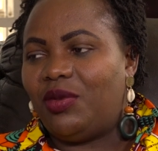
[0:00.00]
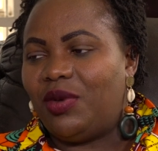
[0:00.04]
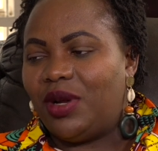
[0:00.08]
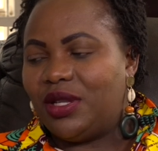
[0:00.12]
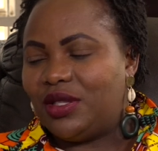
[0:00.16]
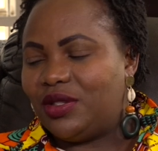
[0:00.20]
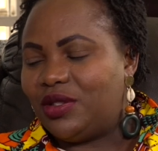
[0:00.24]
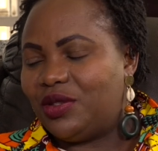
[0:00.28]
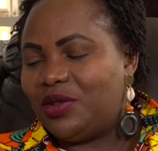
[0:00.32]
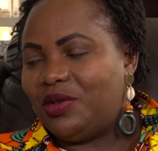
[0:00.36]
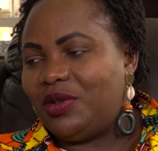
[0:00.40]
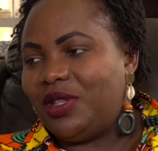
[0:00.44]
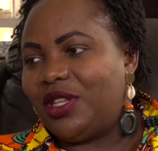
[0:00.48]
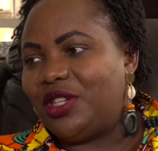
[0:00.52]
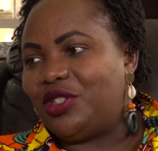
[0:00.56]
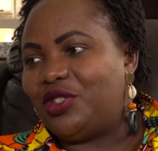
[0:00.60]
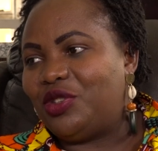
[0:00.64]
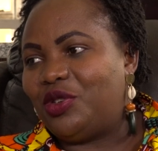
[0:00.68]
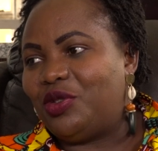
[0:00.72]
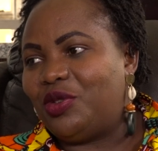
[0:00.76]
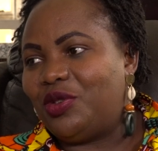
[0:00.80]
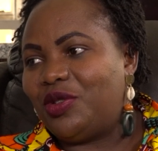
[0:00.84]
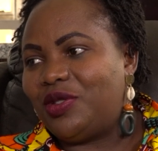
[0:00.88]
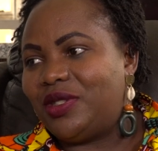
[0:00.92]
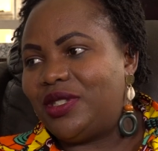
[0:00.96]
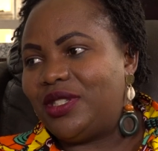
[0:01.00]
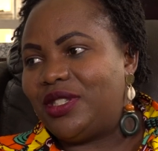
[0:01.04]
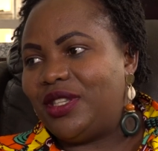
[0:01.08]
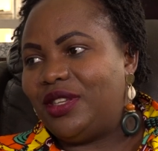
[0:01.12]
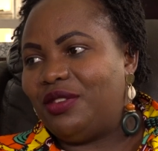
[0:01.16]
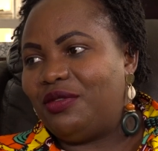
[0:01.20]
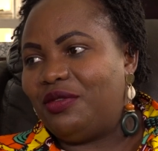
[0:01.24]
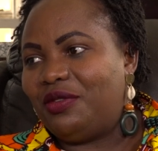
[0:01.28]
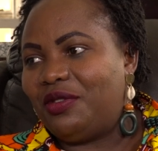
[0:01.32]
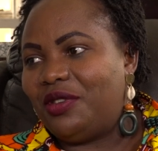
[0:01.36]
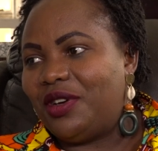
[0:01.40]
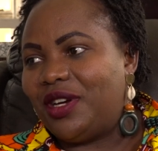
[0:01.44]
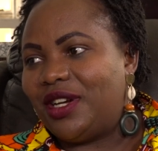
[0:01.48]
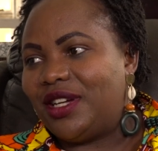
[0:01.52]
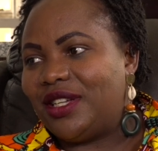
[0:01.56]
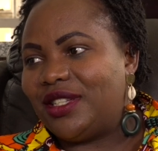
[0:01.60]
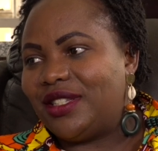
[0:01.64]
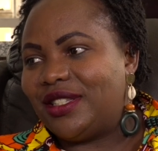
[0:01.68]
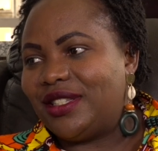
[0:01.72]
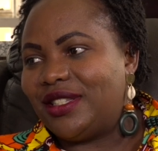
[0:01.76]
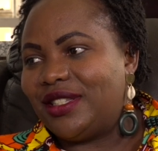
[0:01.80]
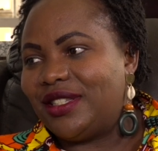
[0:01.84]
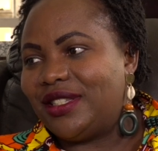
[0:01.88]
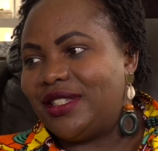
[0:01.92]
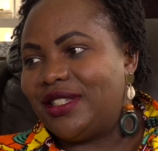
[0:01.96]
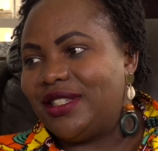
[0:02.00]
one song that you're going to sing for us?